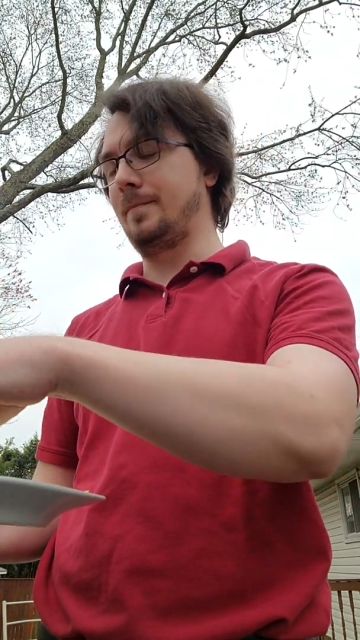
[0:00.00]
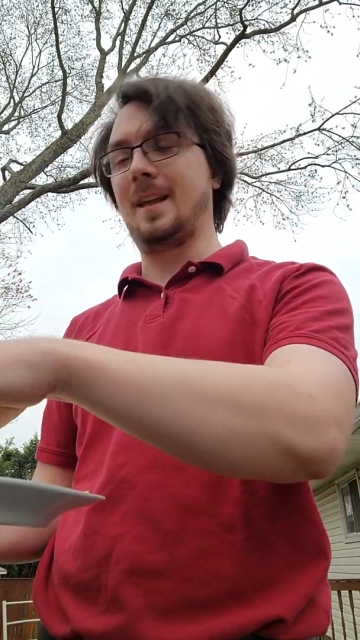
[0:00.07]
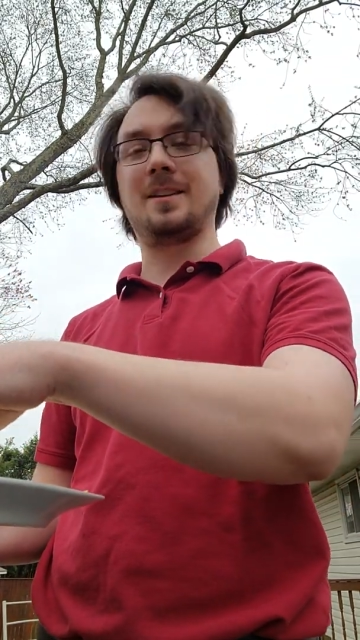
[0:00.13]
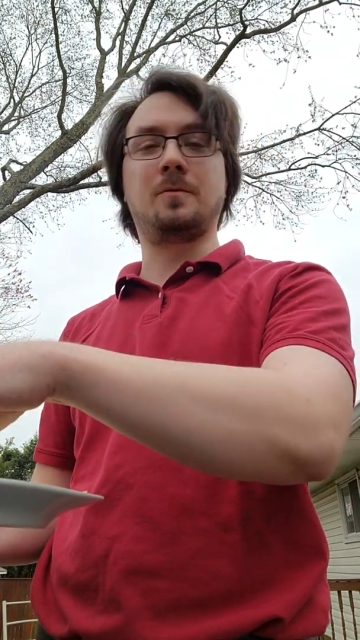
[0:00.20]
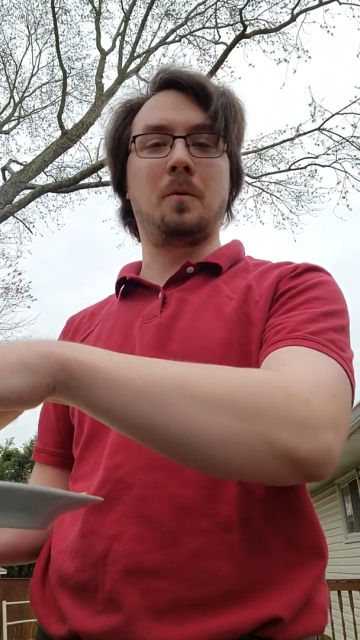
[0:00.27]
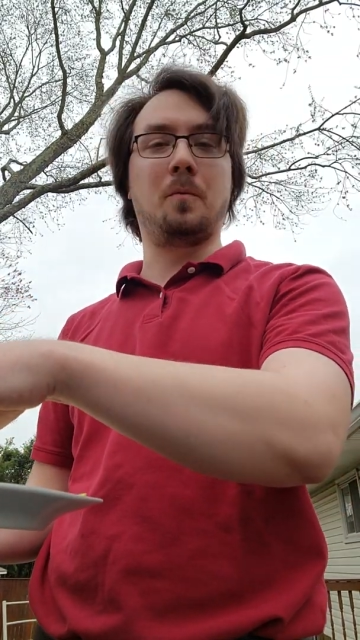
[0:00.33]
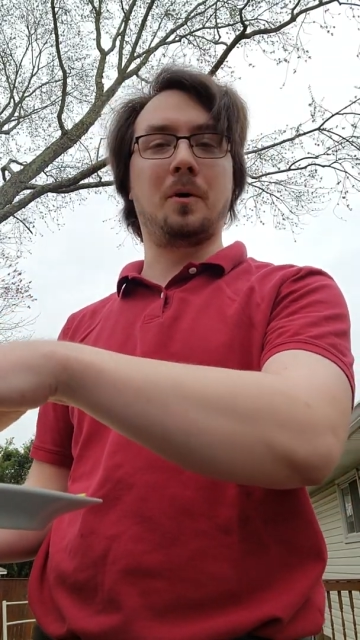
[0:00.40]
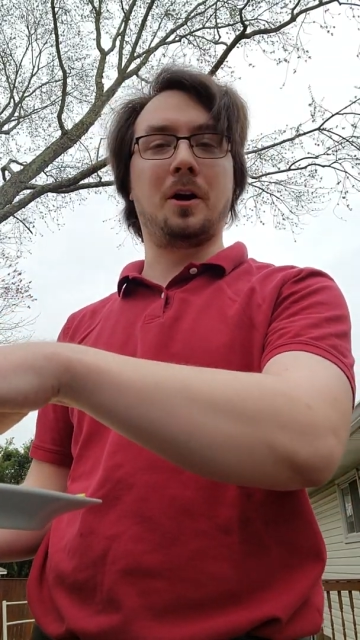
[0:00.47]

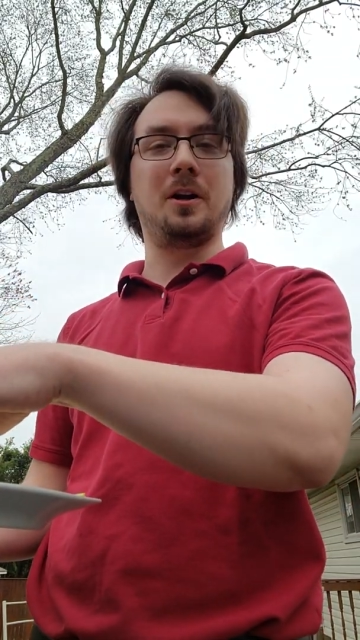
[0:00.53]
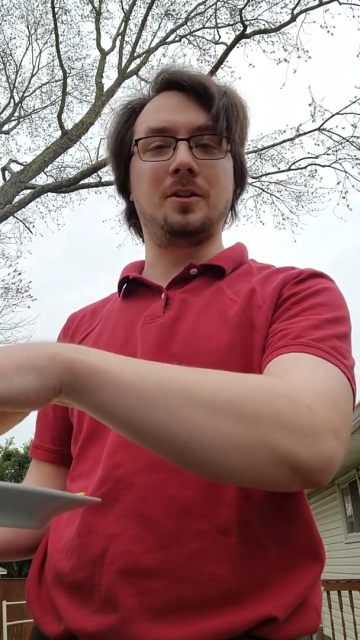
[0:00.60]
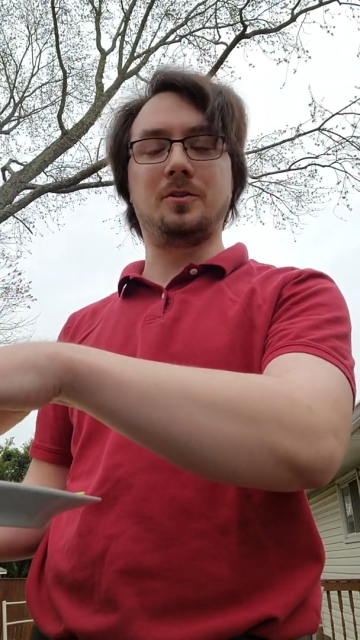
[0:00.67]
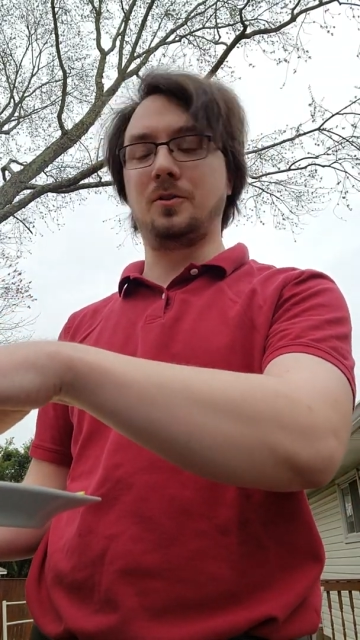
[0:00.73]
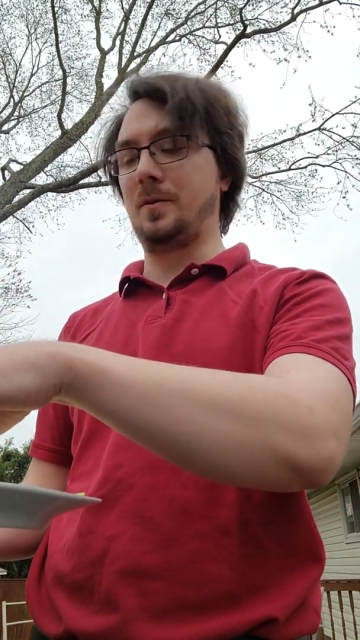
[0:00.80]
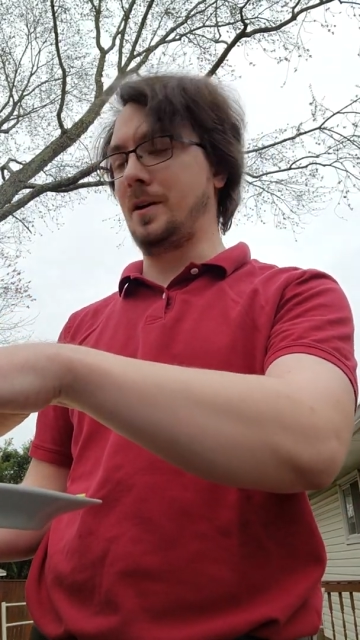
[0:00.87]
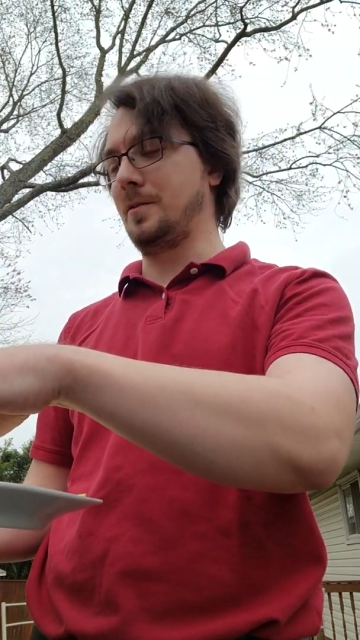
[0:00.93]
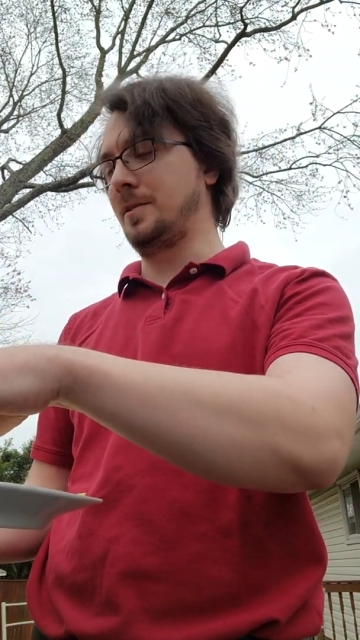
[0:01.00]
That's what we're going to
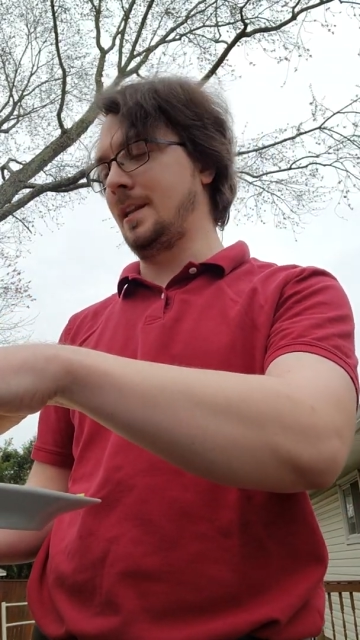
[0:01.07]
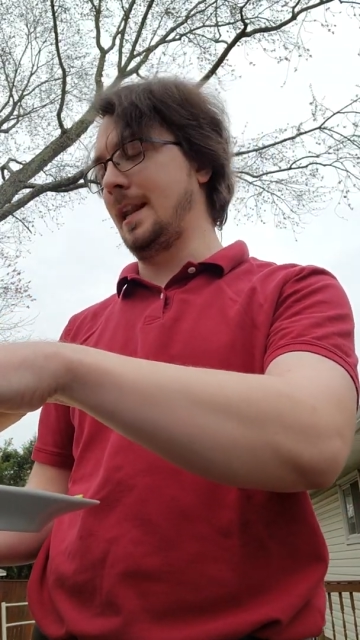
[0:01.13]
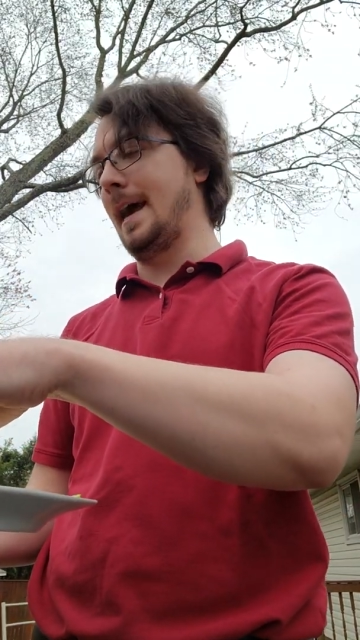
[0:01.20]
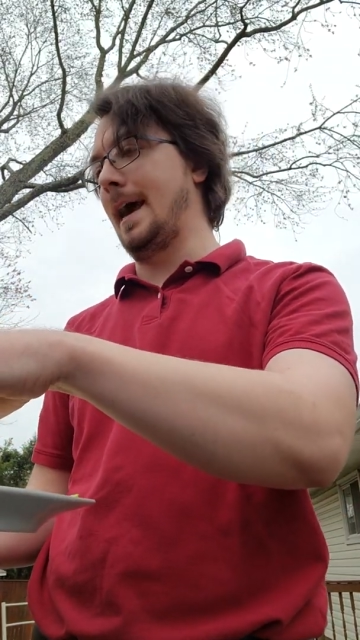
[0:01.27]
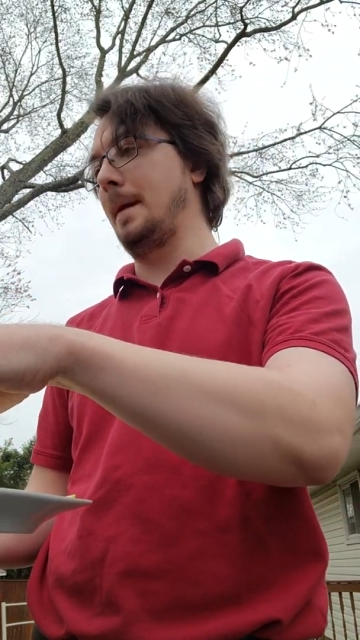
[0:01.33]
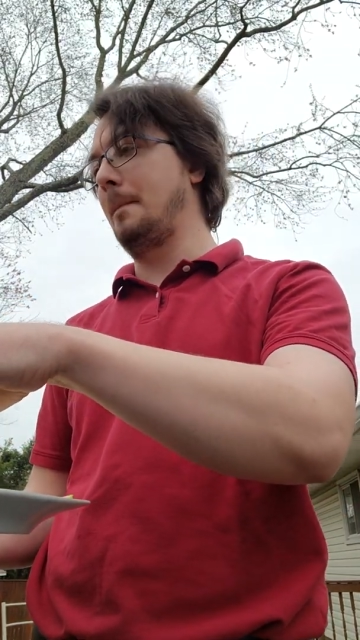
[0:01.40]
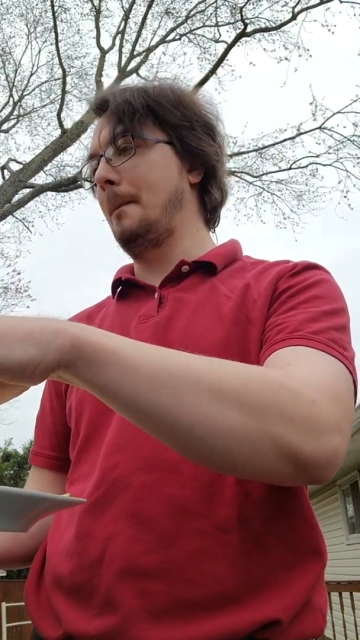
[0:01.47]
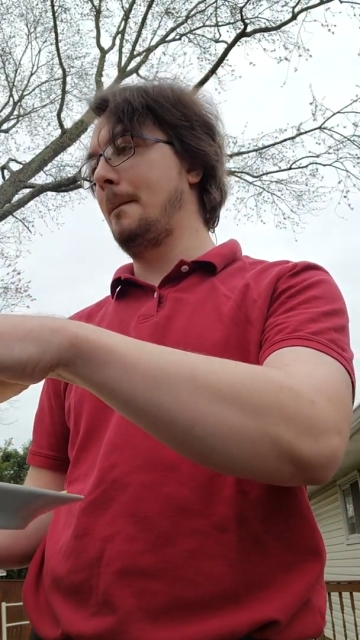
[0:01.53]
do here
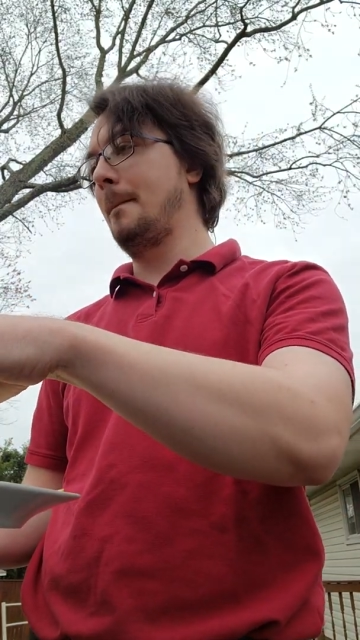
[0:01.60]
today.